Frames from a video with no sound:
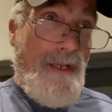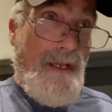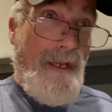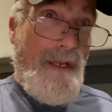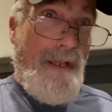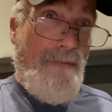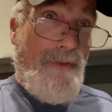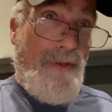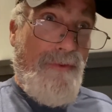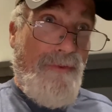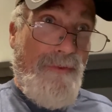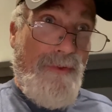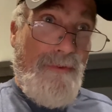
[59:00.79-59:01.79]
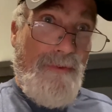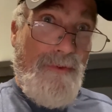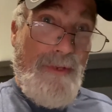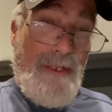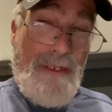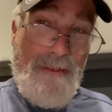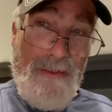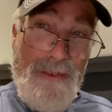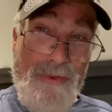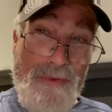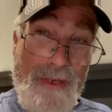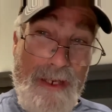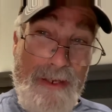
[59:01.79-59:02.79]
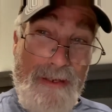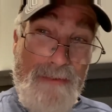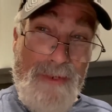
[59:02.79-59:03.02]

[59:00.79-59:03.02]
I'd have to go through the quick new hire